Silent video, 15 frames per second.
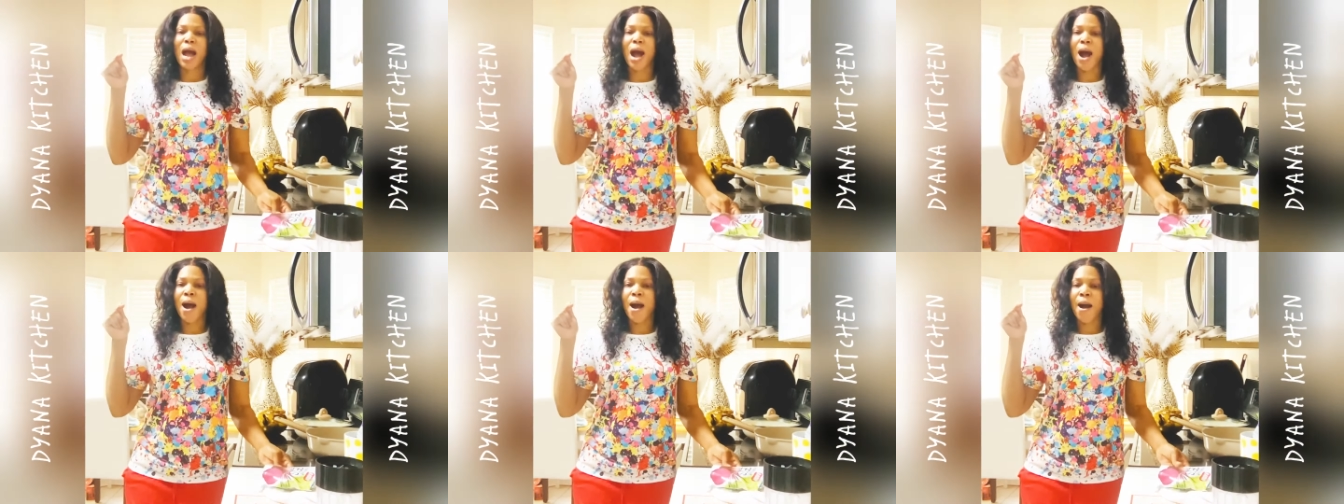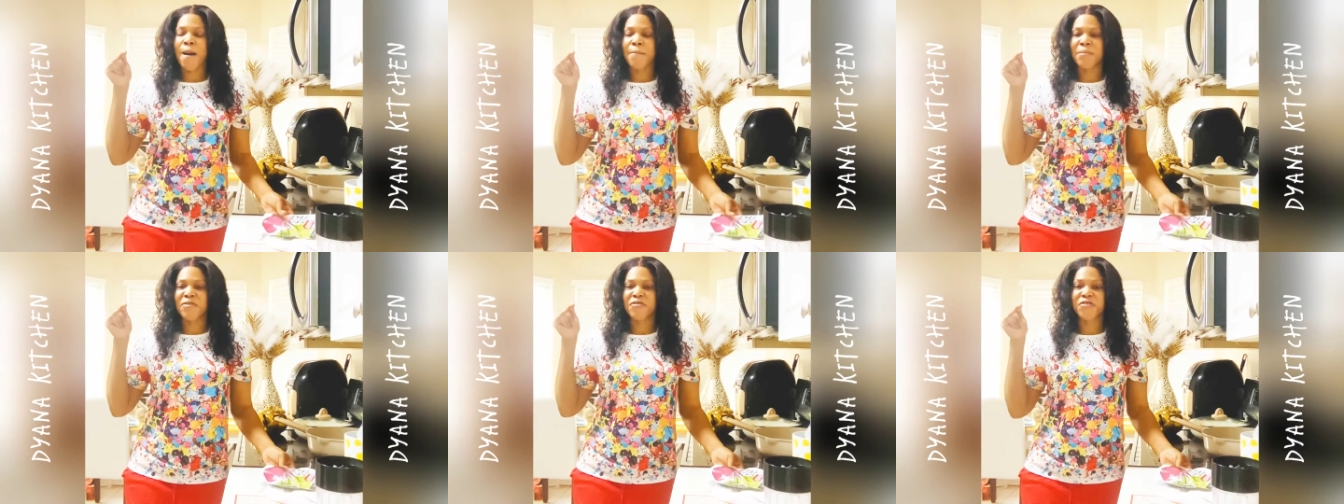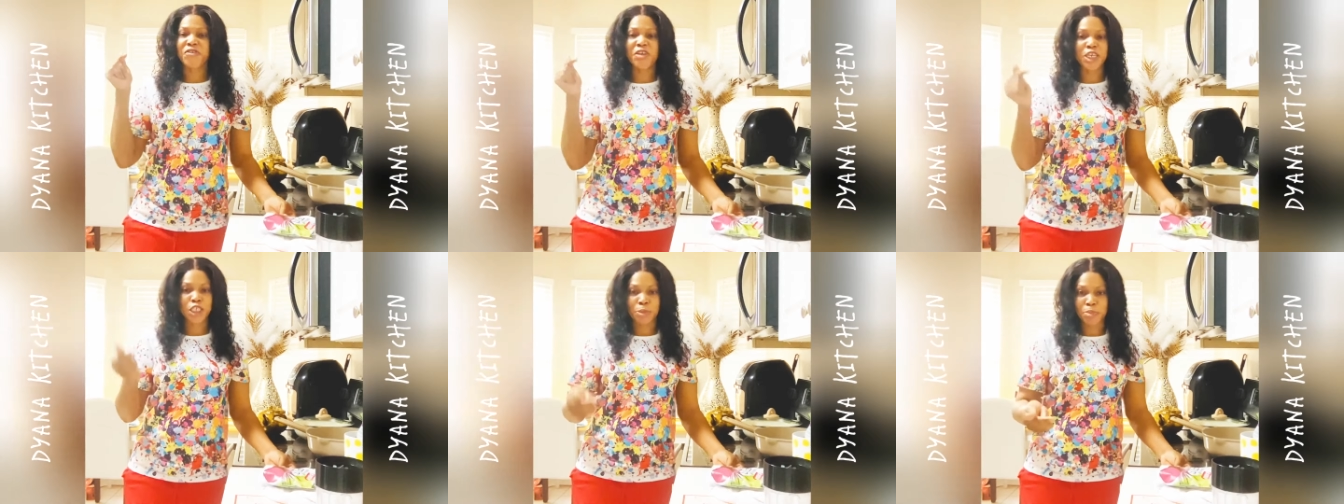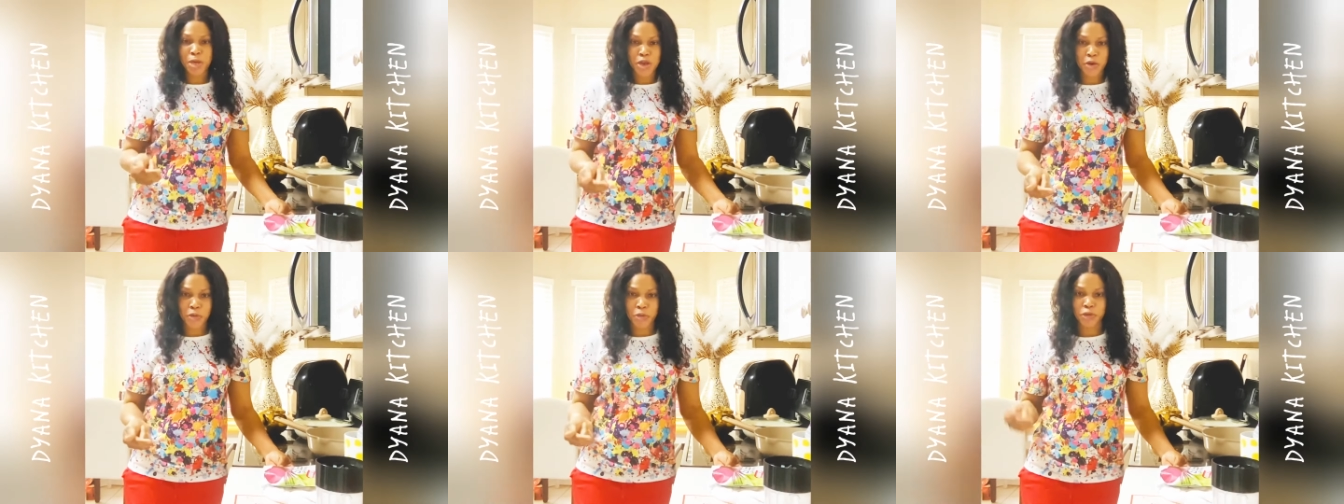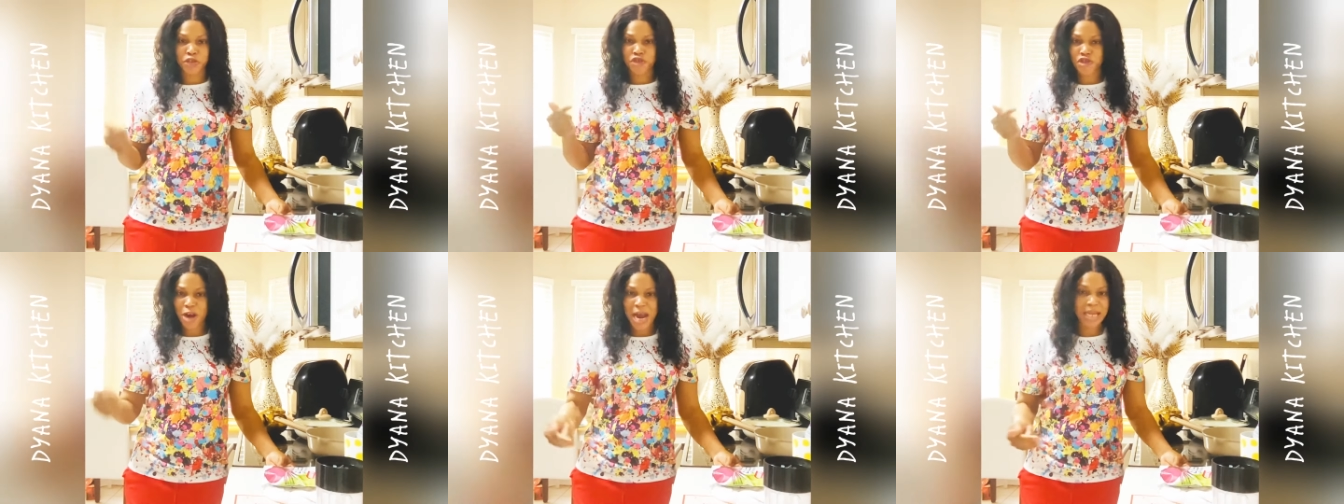um, fresh beetroot,
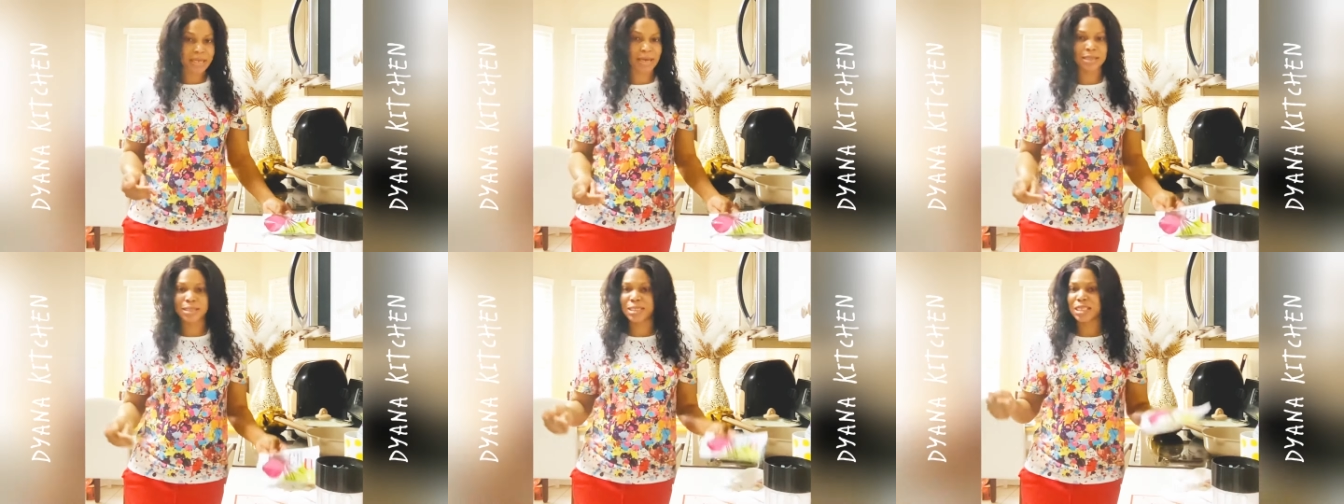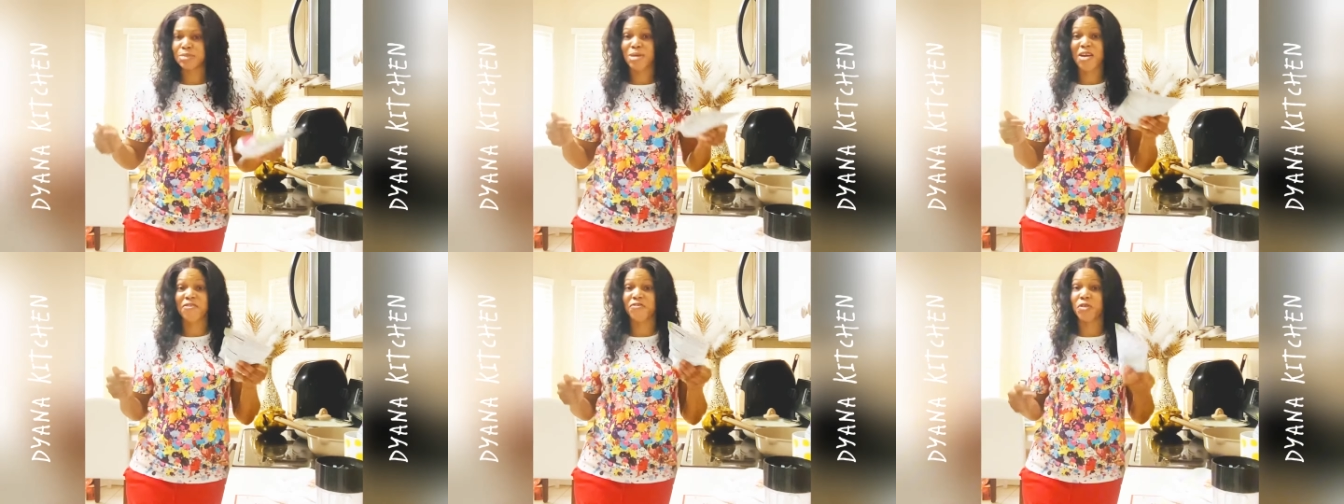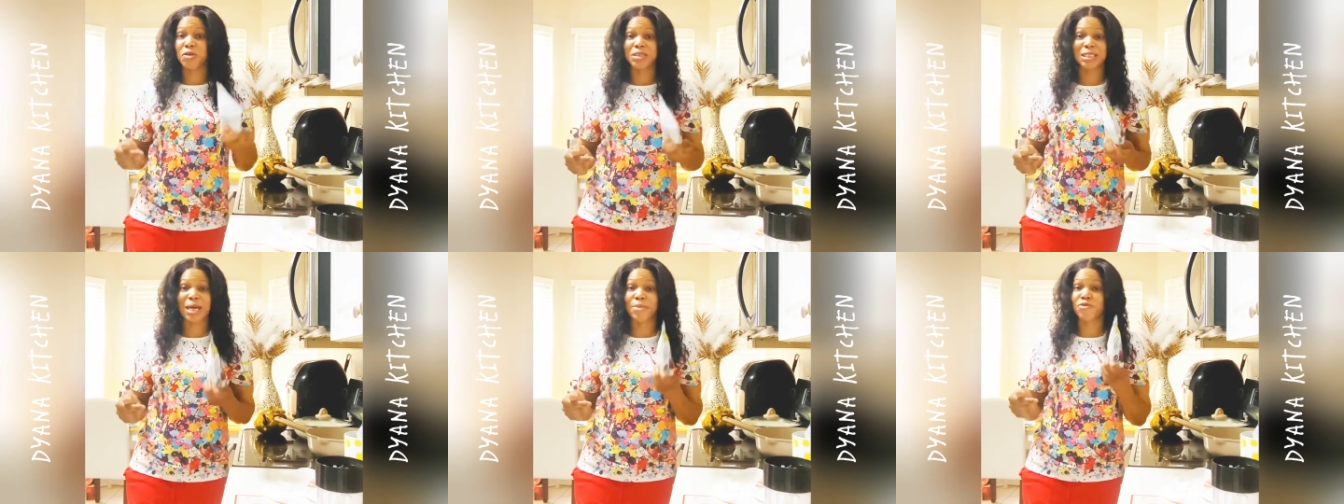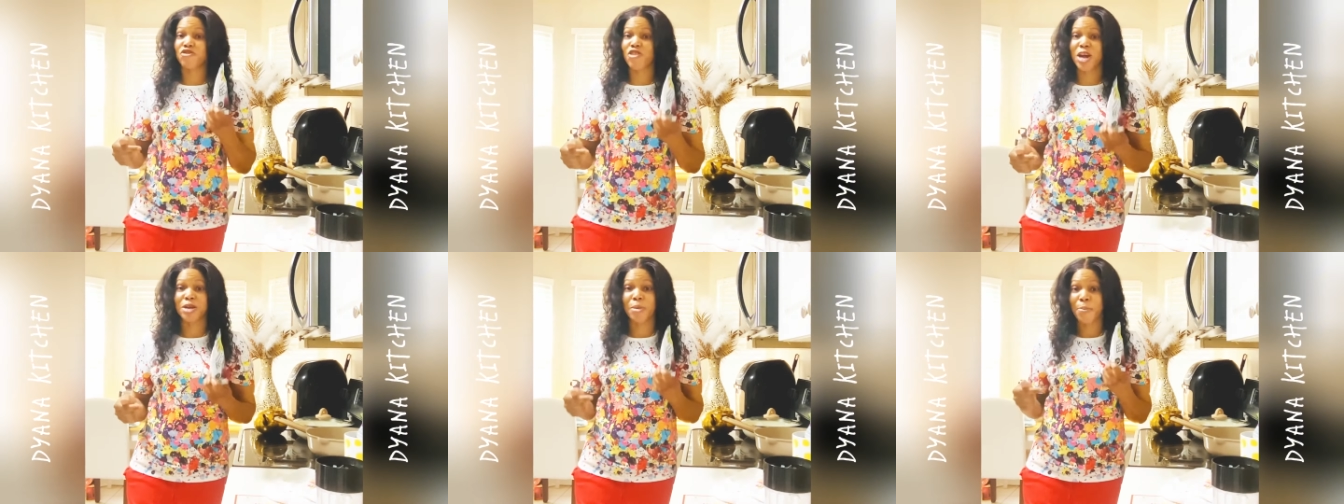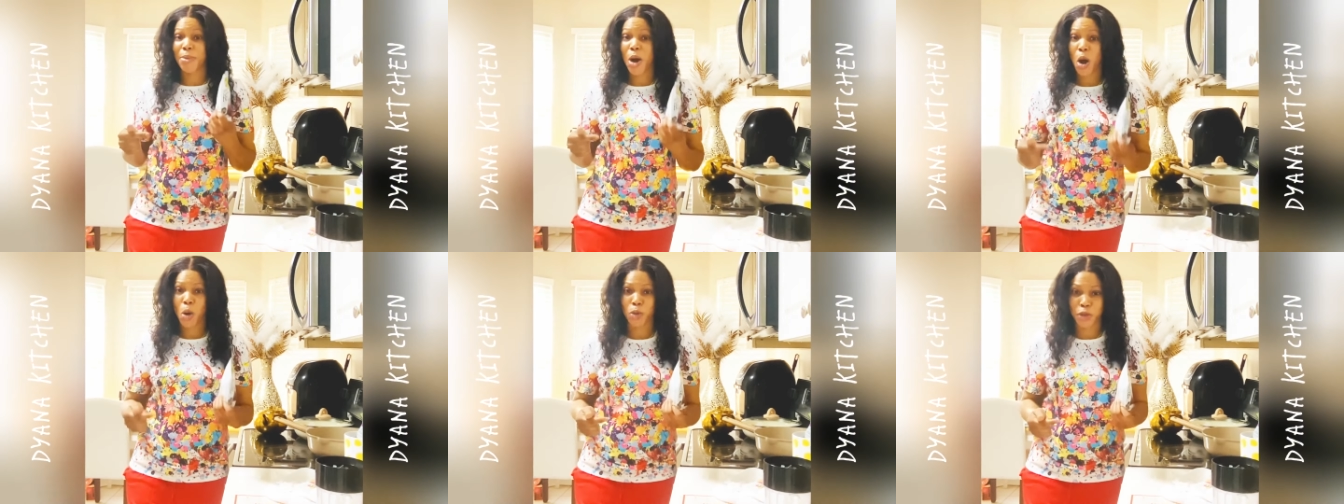try because this is my first time trying the
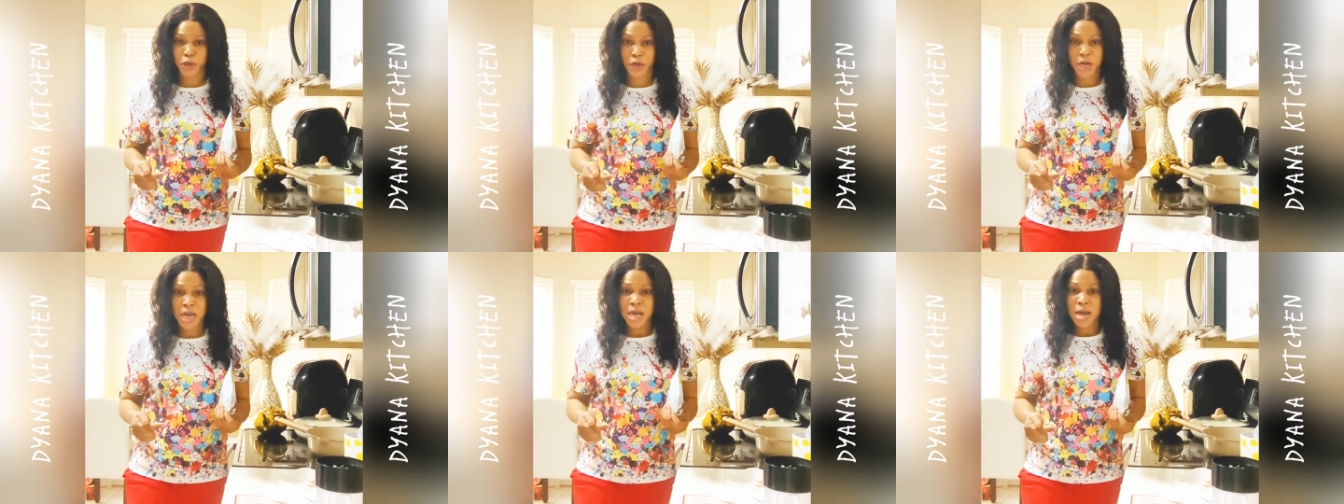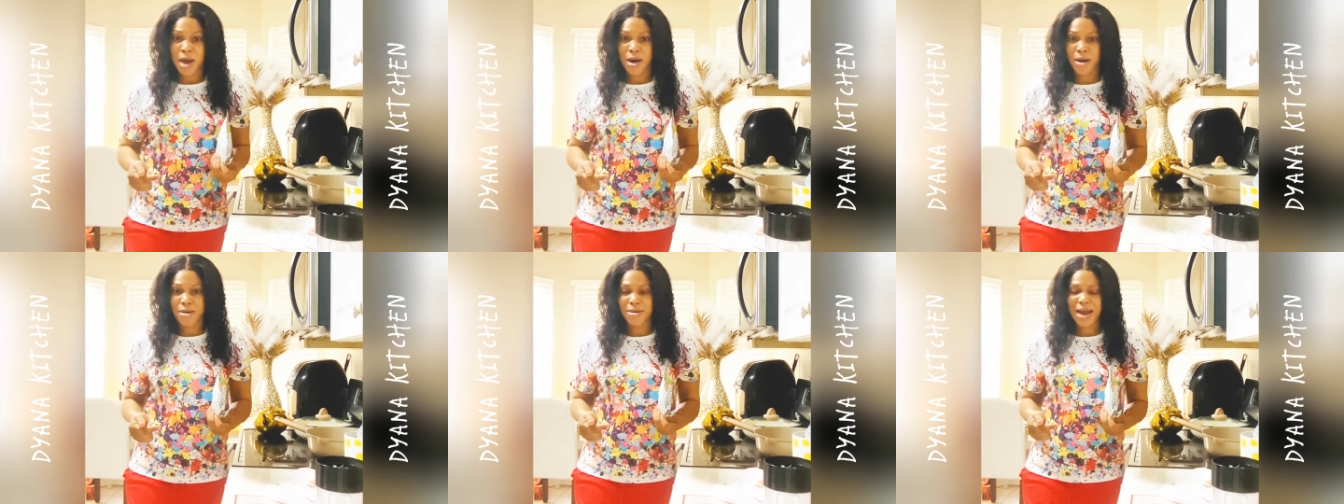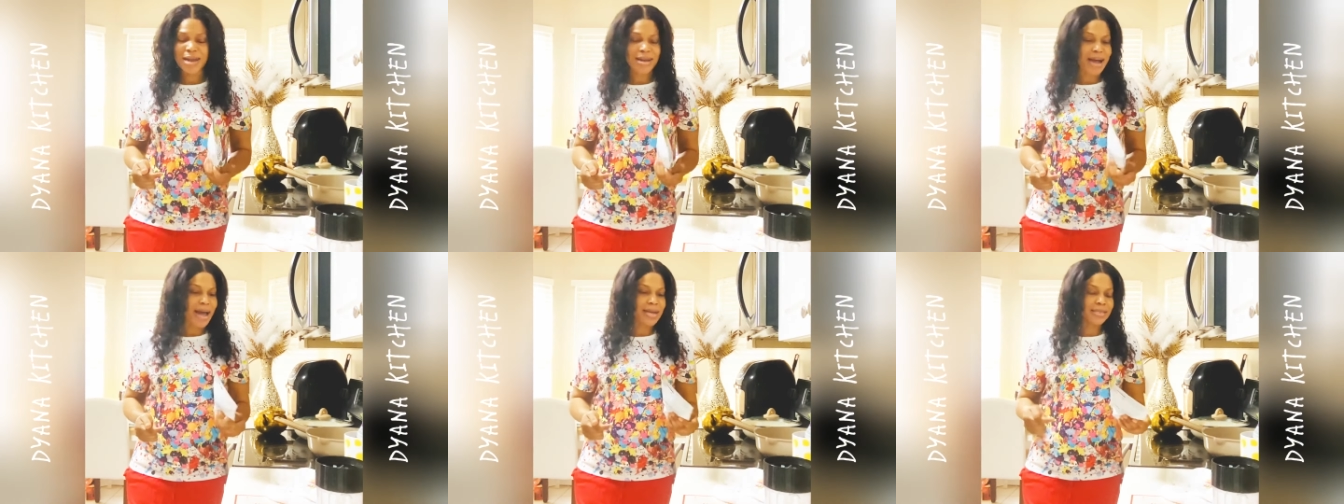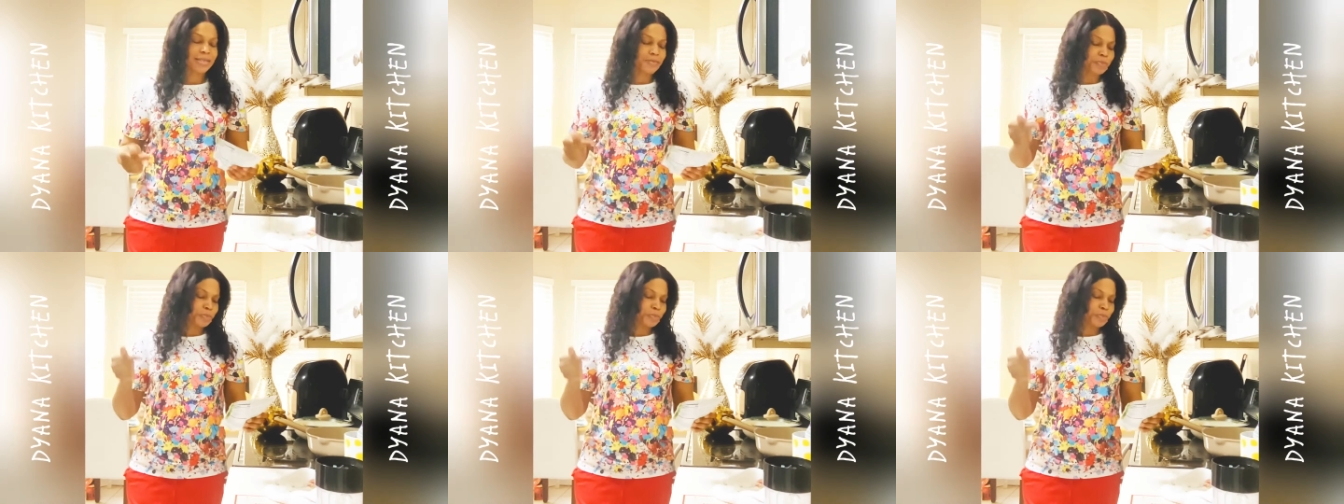powder. All right, guys.